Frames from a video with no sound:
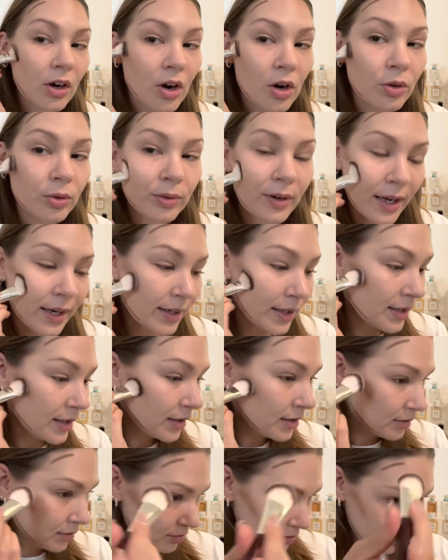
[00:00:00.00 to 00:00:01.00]

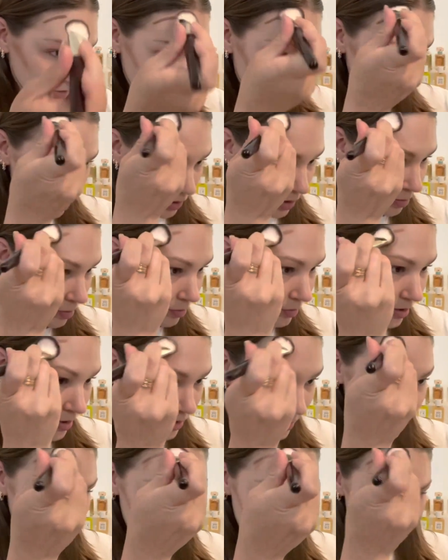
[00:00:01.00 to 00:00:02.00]
already. I should
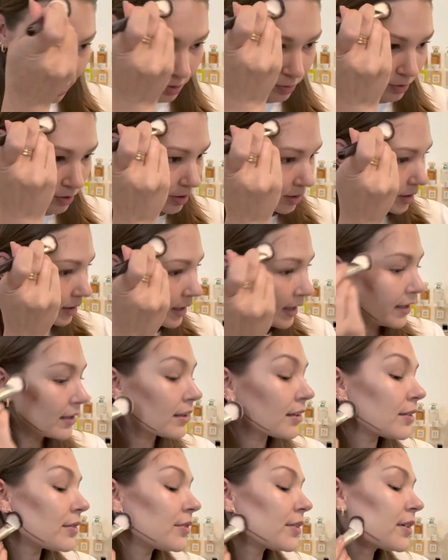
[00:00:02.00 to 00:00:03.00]
probably, I'm gonna kind
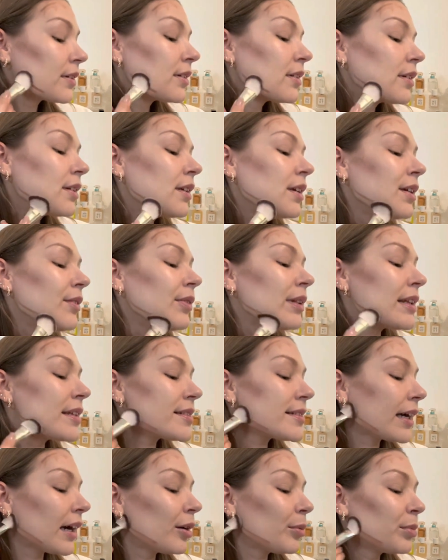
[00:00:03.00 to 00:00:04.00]
of even
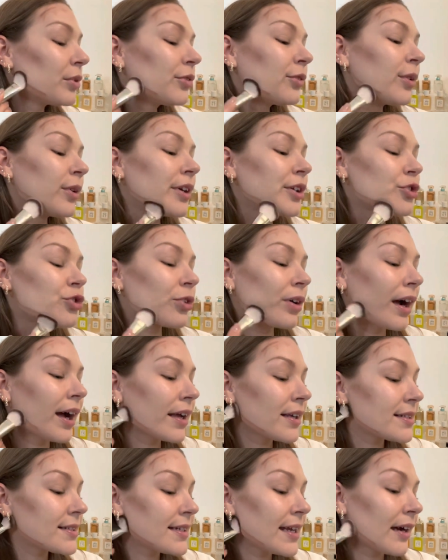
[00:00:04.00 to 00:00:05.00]
this out before it
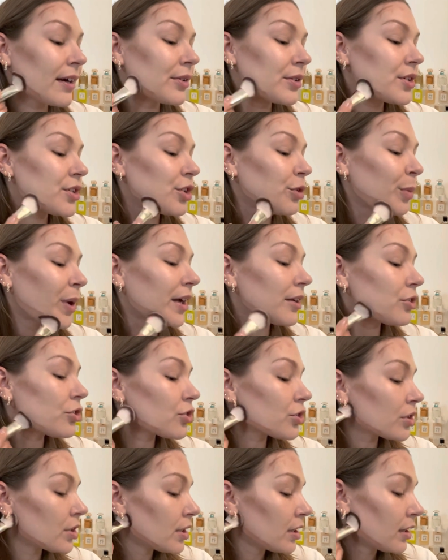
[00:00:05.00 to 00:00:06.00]
dries down too
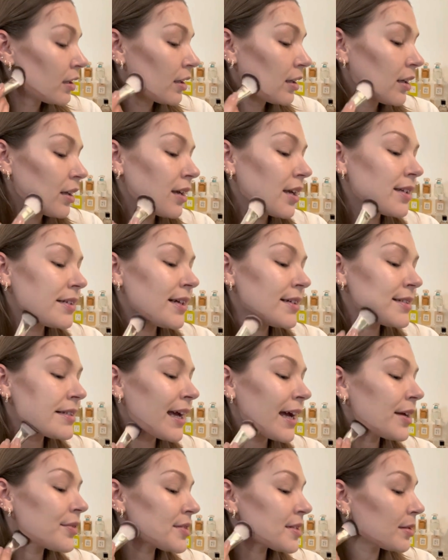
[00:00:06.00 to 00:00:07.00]
much. It does
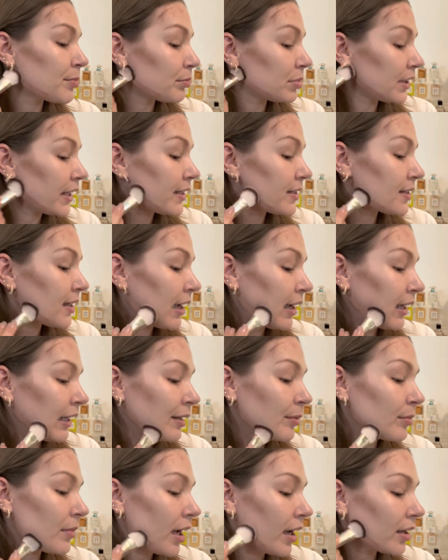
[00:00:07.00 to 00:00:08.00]
have some
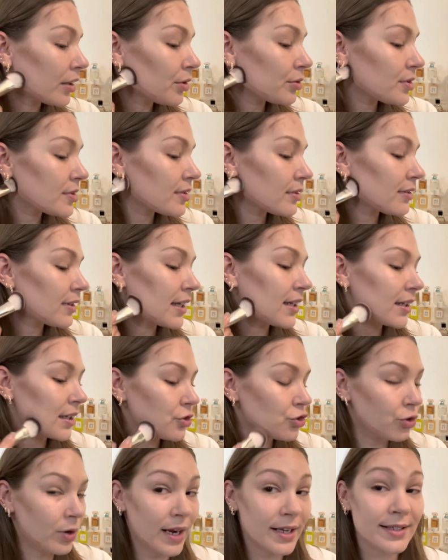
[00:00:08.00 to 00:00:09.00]
playtime. I don't think
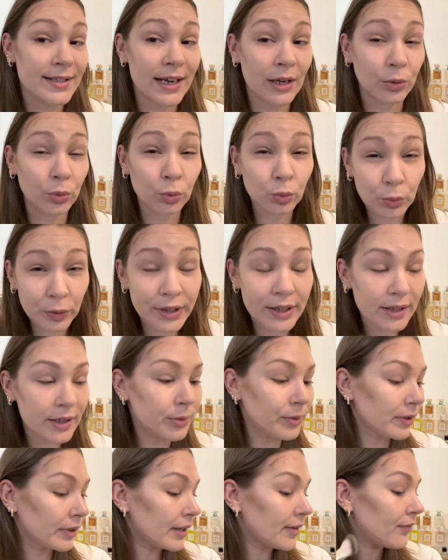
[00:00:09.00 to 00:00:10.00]
it dries down
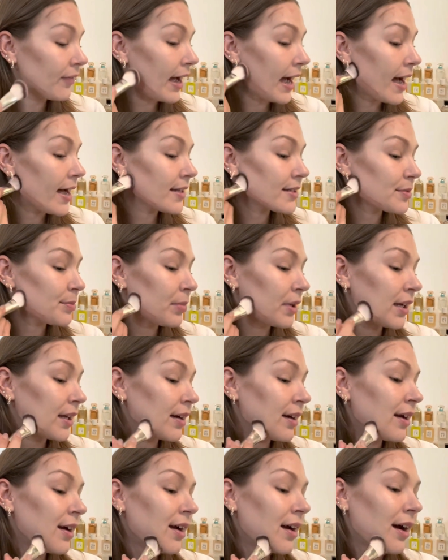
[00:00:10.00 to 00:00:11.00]
really fast,
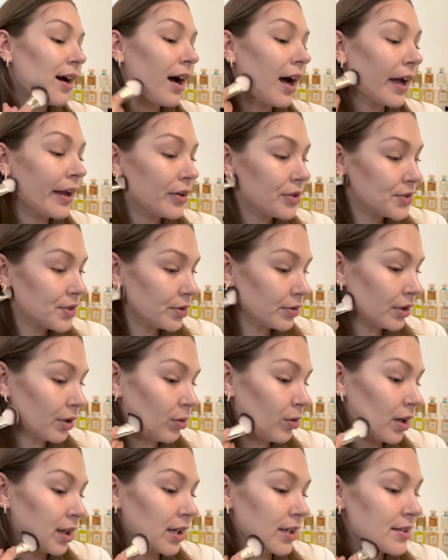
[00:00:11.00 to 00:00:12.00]
but I also don't
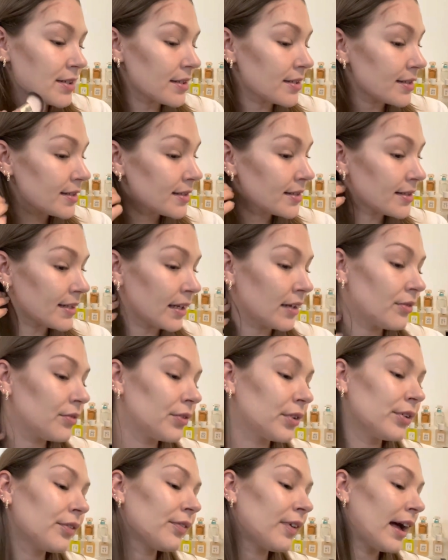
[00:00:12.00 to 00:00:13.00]
want it to sit
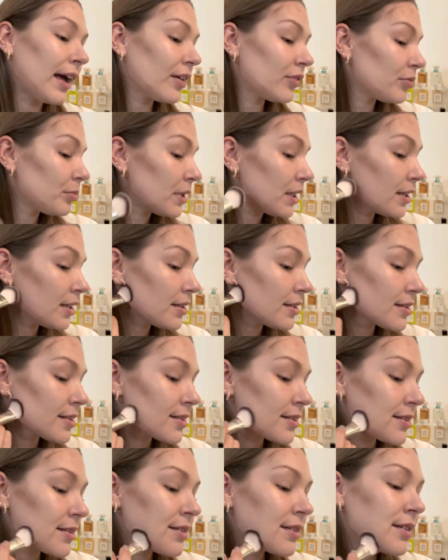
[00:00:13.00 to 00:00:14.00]
for 5
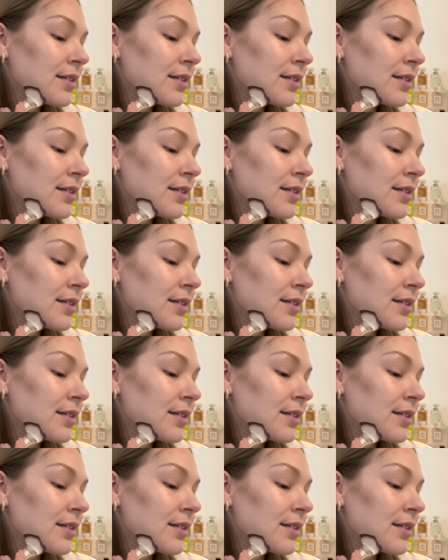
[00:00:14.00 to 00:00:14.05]
minutes.